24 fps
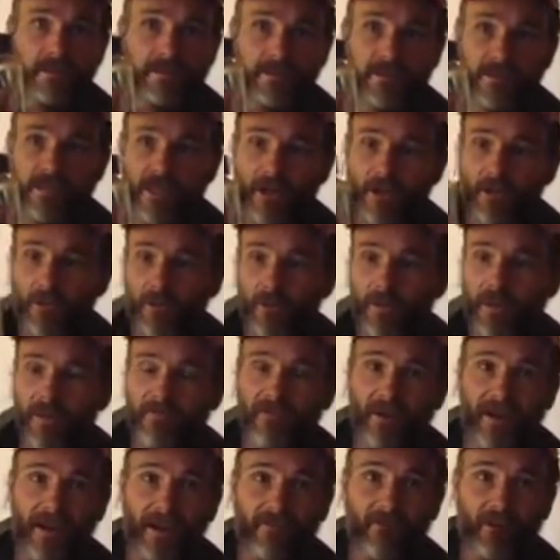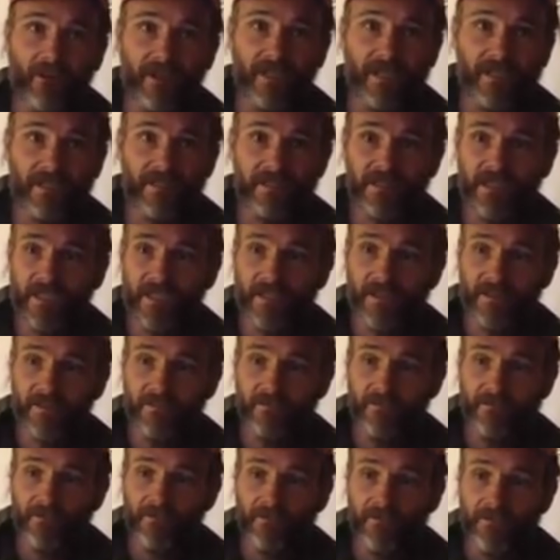So if I ever need to
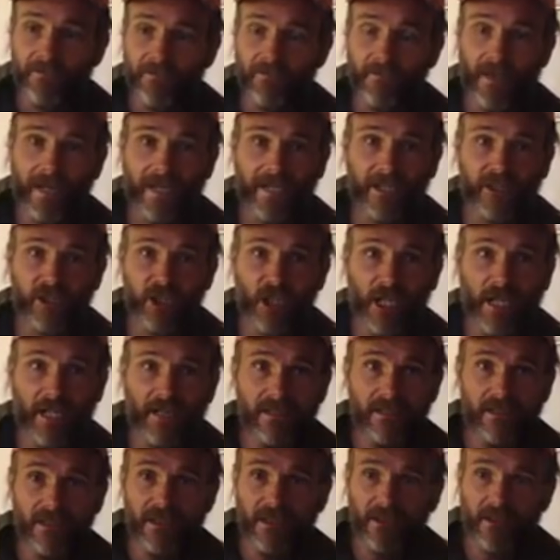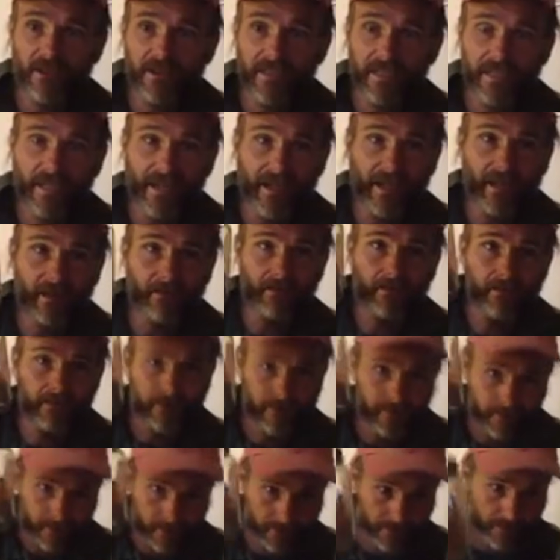make a change during the game,
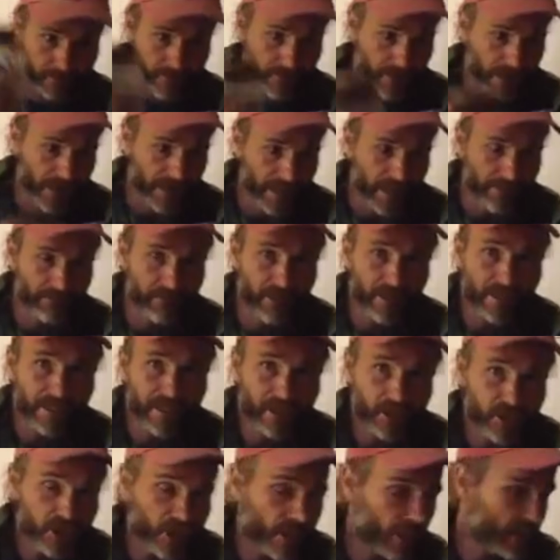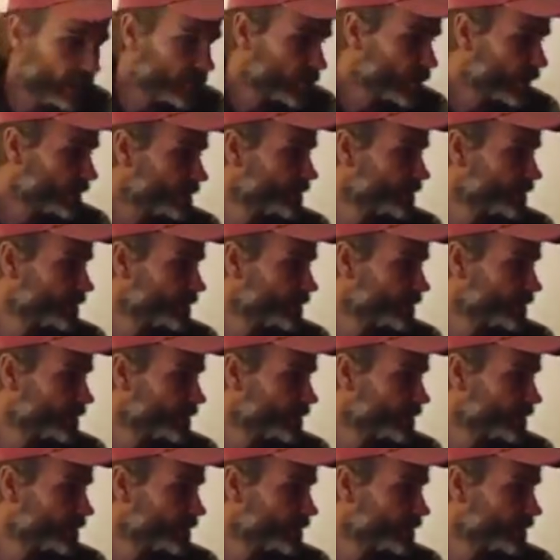I got plenty of change.